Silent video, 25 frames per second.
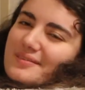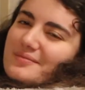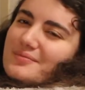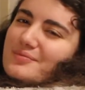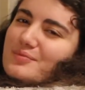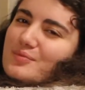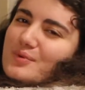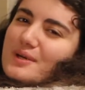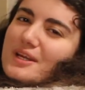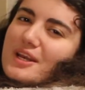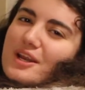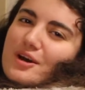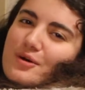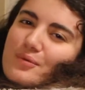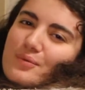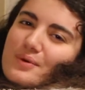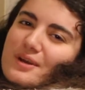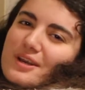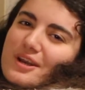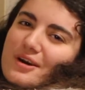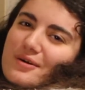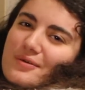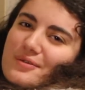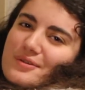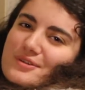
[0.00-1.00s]
We
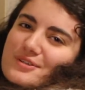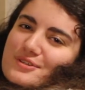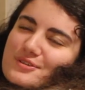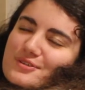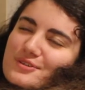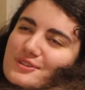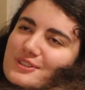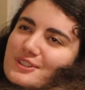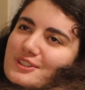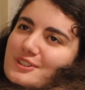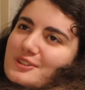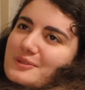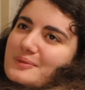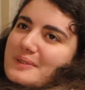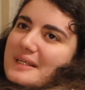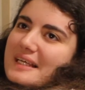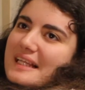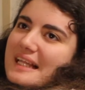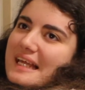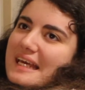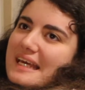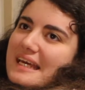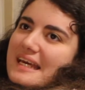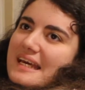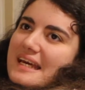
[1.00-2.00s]
know the score, don't we?
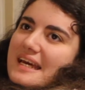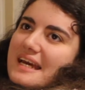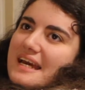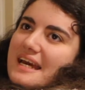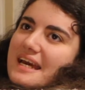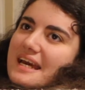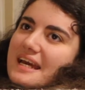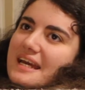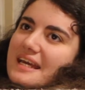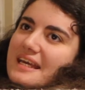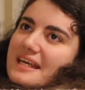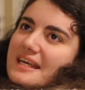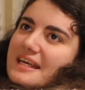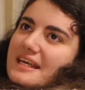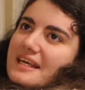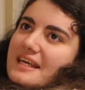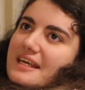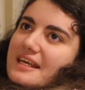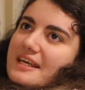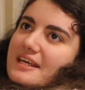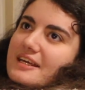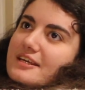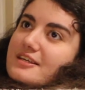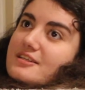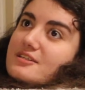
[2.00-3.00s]
Like,
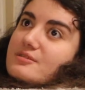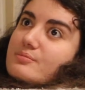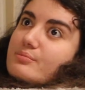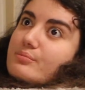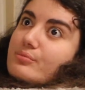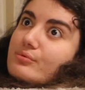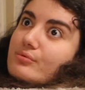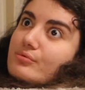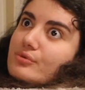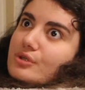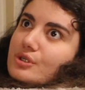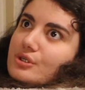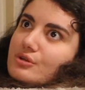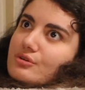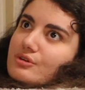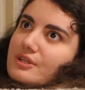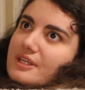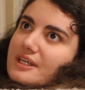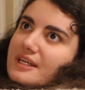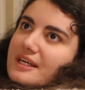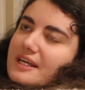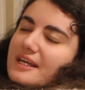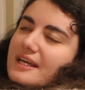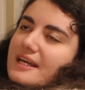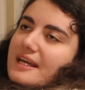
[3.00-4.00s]
he is
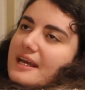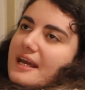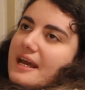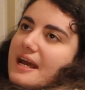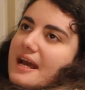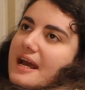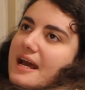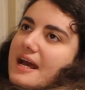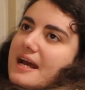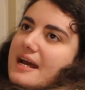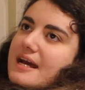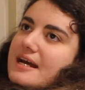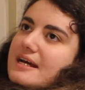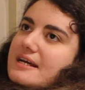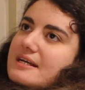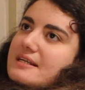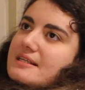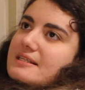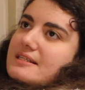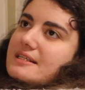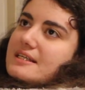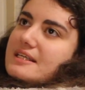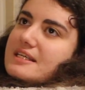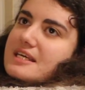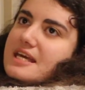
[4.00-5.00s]
brooding
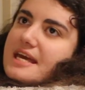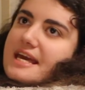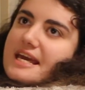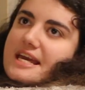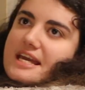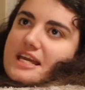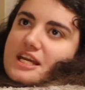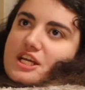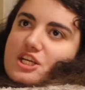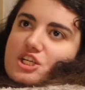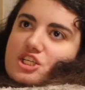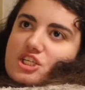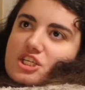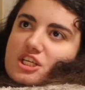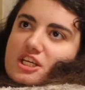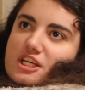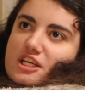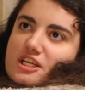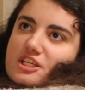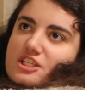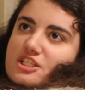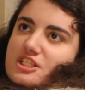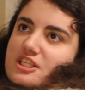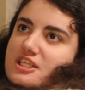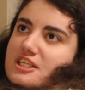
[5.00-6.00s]
and
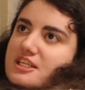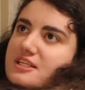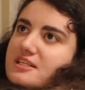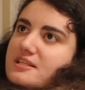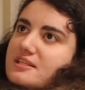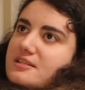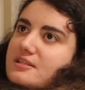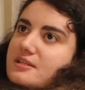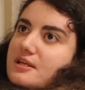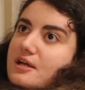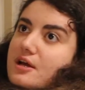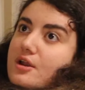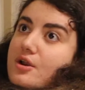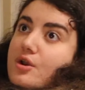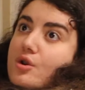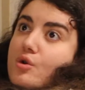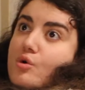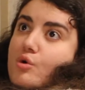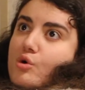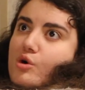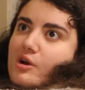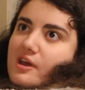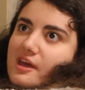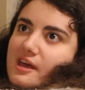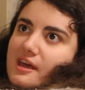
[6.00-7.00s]
cagey, she's
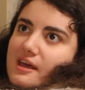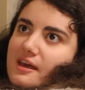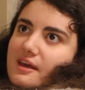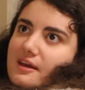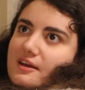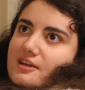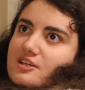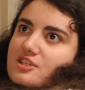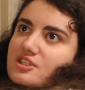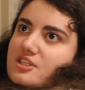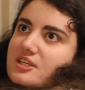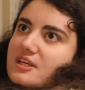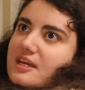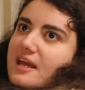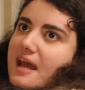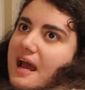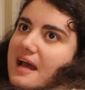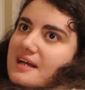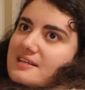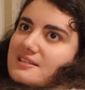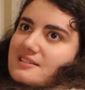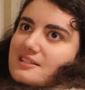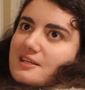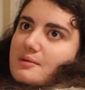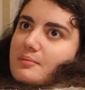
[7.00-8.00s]
annoying, she
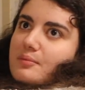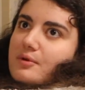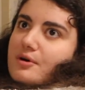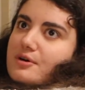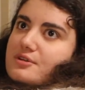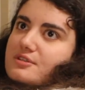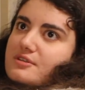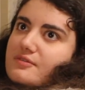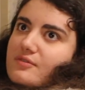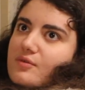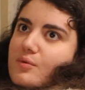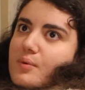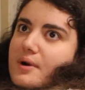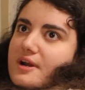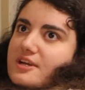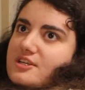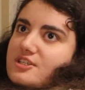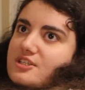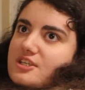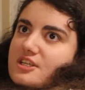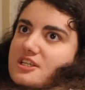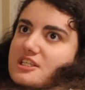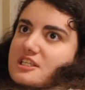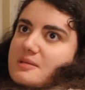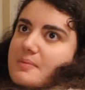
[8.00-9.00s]
asks him lots of
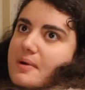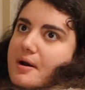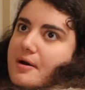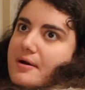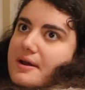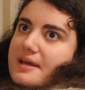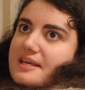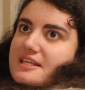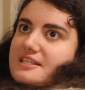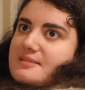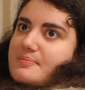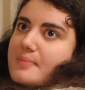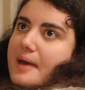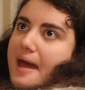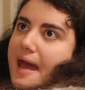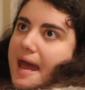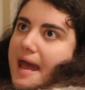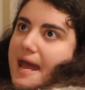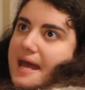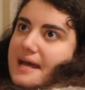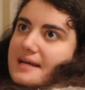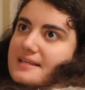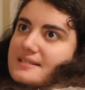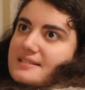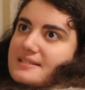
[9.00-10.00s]
questions about his
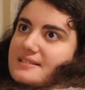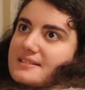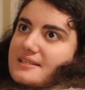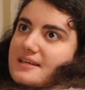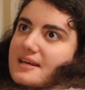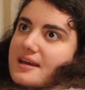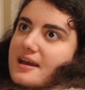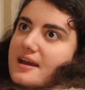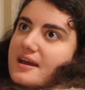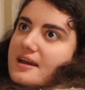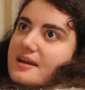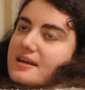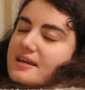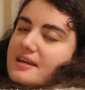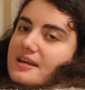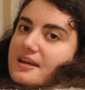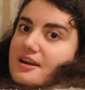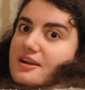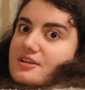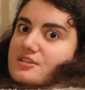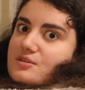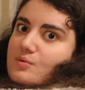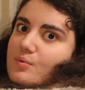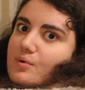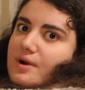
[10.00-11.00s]
past, he
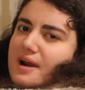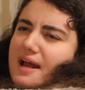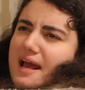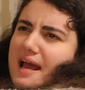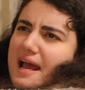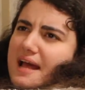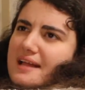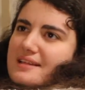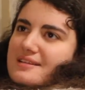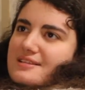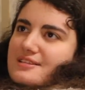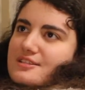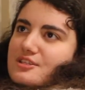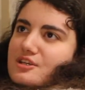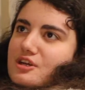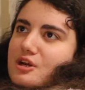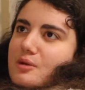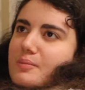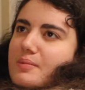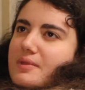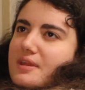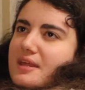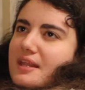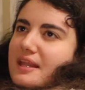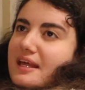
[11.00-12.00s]
doesn't want to answer,
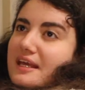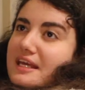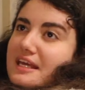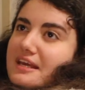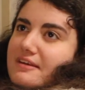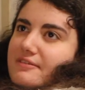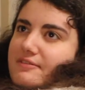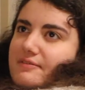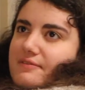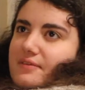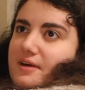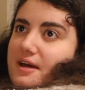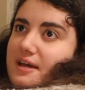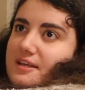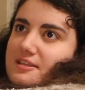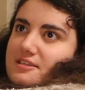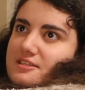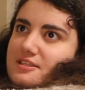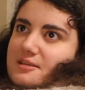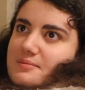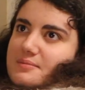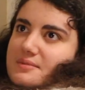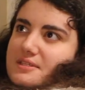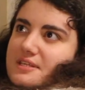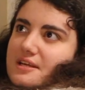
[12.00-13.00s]
but then like he finds
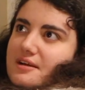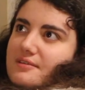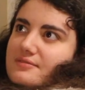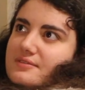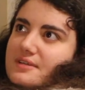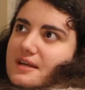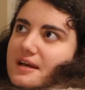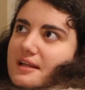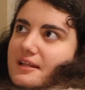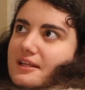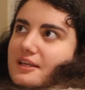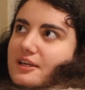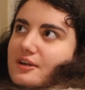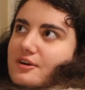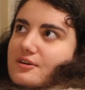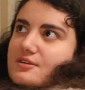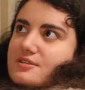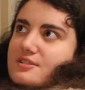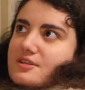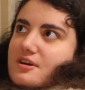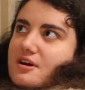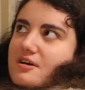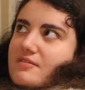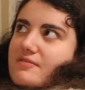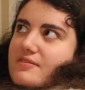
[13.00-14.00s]
himself telling her
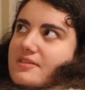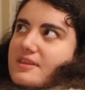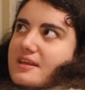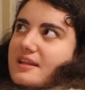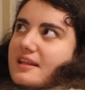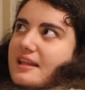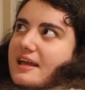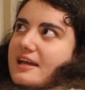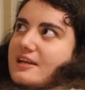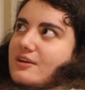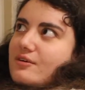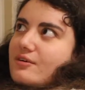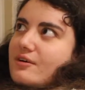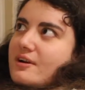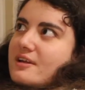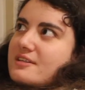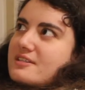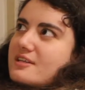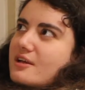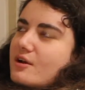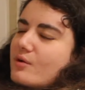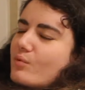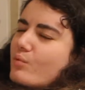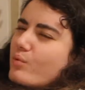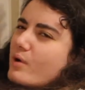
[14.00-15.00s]
stuff, and then later on he's
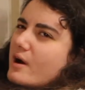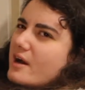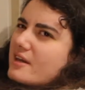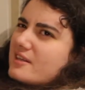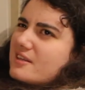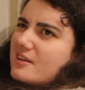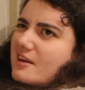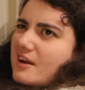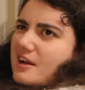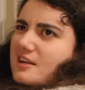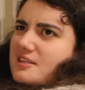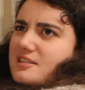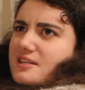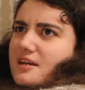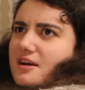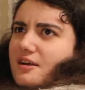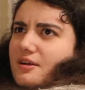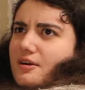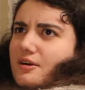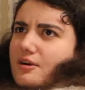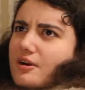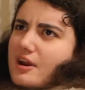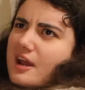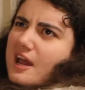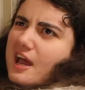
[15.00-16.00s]
like, why did I tell
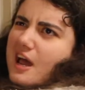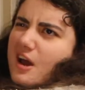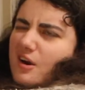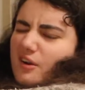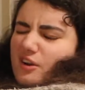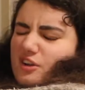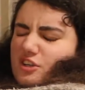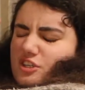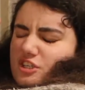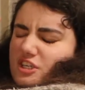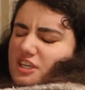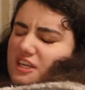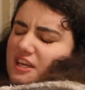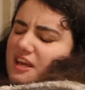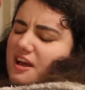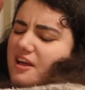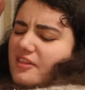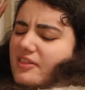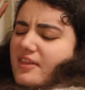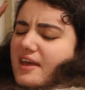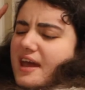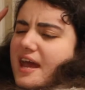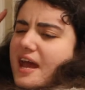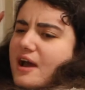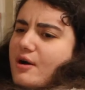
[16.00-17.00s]
her? How did she get
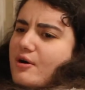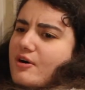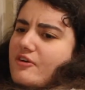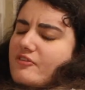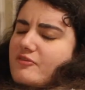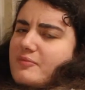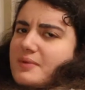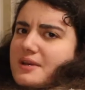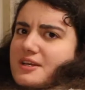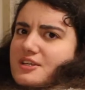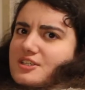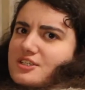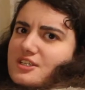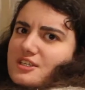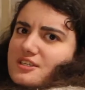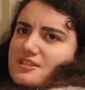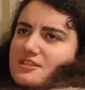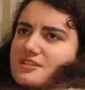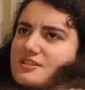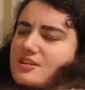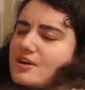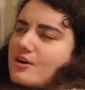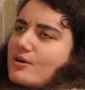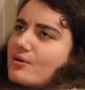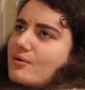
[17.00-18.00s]
that out of me? She's
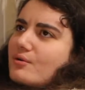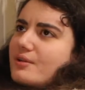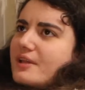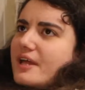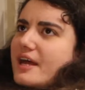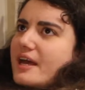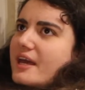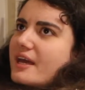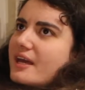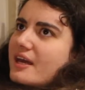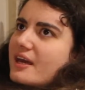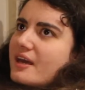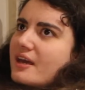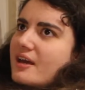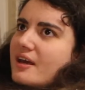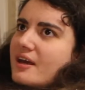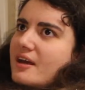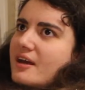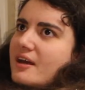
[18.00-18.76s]
so like